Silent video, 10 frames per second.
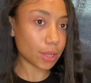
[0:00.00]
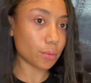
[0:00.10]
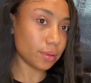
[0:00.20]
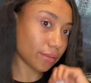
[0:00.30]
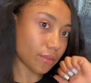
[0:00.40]
It'll
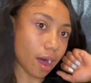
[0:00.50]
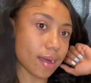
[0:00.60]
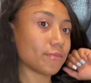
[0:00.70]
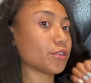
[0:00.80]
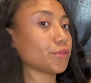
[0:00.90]
be a
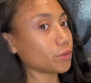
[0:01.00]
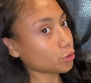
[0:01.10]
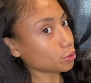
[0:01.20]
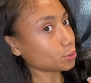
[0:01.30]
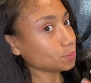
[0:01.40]
vibe for the
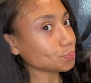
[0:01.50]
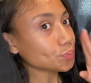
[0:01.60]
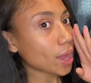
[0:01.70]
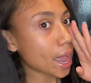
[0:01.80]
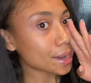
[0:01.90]
photo.
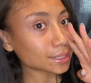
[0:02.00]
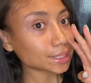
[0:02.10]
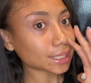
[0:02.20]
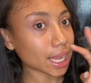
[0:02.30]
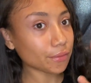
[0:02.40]

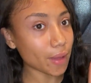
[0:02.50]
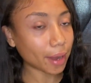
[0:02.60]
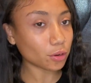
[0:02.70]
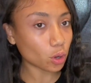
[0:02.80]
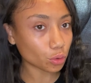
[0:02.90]
And if y'all
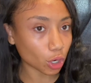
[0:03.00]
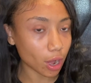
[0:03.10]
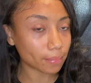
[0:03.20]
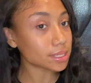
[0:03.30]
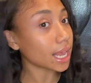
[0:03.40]
don't know,
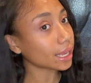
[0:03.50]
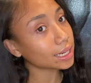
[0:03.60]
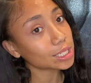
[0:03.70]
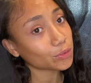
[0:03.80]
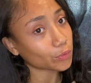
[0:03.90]
I'm taking
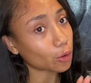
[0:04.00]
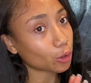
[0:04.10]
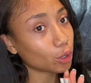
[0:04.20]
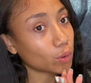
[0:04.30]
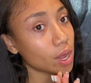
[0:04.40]
this
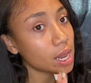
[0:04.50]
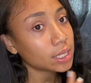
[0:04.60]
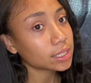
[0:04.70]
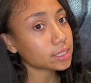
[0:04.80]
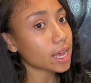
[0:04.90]
photo
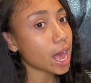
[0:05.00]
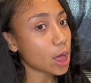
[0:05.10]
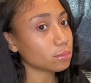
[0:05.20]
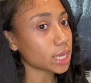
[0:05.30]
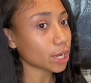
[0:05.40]
to
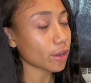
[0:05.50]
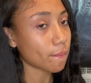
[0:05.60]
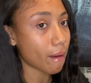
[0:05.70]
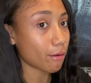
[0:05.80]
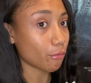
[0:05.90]
help decorate
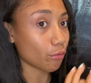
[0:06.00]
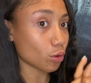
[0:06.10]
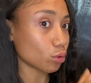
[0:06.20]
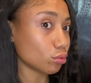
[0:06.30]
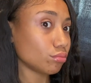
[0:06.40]
my
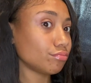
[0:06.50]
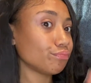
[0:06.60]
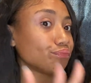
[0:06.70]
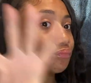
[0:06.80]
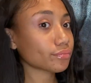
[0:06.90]
room
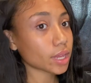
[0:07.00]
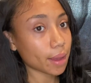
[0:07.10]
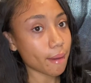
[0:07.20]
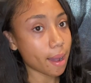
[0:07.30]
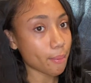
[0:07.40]
in
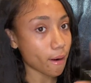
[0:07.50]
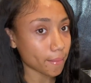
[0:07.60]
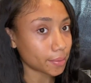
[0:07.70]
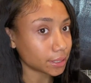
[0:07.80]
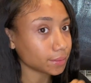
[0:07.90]
my
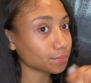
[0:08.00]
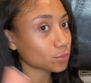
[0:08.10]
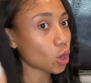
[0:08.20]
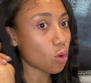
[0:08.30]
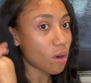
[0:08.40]
apartment.
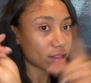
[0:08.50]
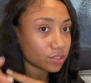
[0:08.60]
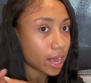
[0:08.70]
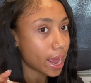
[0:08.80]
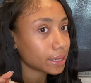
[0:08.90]
Go watch
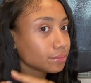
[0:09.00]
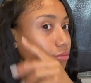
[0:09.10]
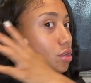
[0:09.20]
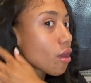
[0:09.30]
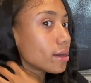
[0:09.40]
that.
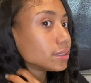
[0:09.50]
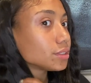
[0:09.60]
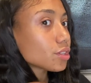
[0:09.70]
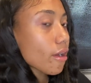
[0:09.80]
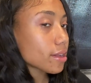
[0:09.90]

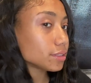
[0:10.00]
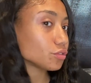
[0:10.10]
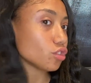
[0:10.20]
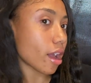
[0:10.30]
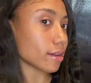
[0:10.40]

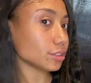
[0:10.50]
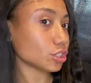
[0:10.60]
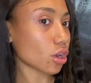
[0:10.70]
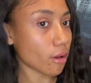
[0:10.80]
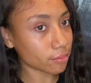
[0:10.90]
Yeah,
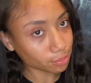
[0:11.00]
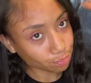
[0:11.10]
so